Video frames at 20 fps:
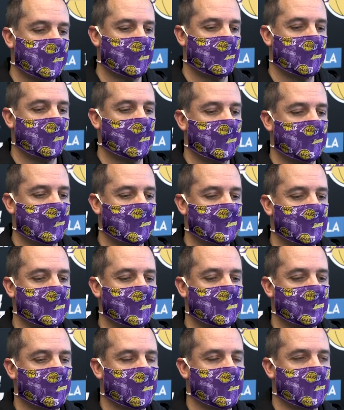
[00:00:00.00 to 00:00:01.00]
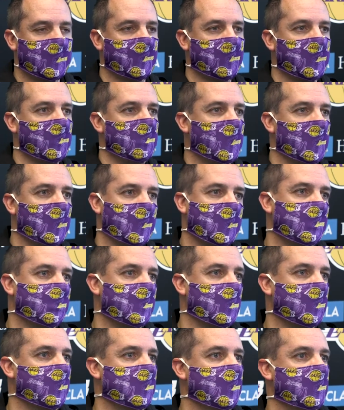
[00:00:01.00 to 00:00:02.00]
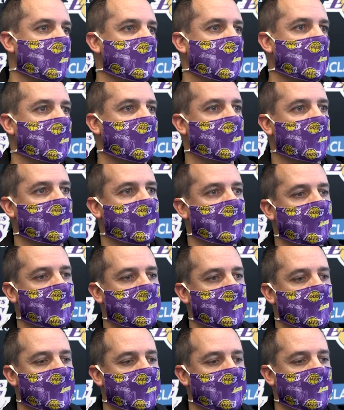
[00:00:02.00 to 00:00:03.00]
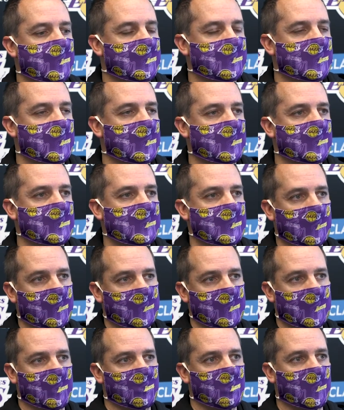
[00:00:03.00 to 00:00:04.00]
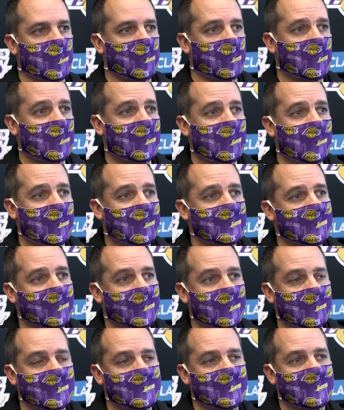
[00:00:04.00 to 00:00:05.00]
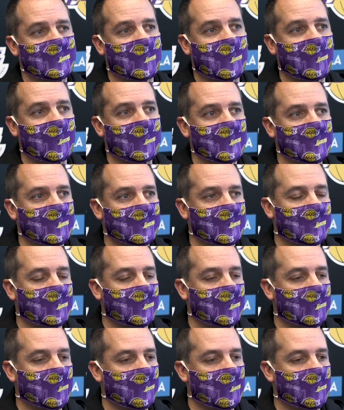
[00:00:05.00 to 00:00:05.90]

Yeah, it's really remarkable that the skill set that Mark has at his size